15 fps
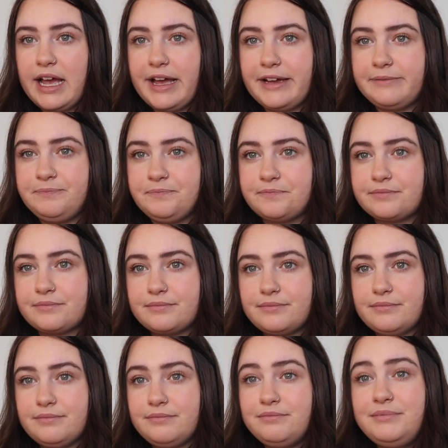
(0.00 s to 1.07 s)

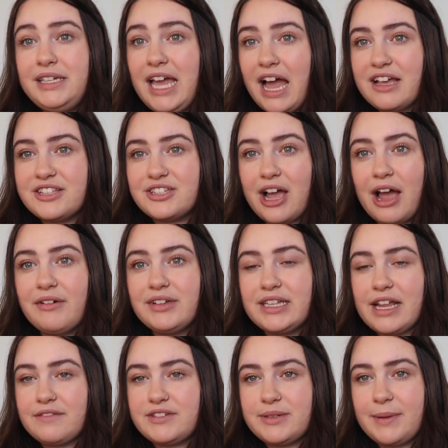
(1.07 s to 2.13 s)
But yeah, so I would
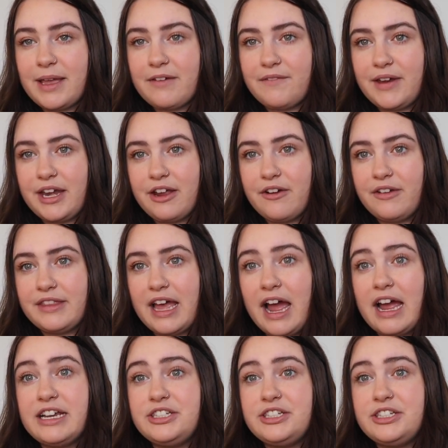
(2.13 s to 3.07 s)
love to make a video on that.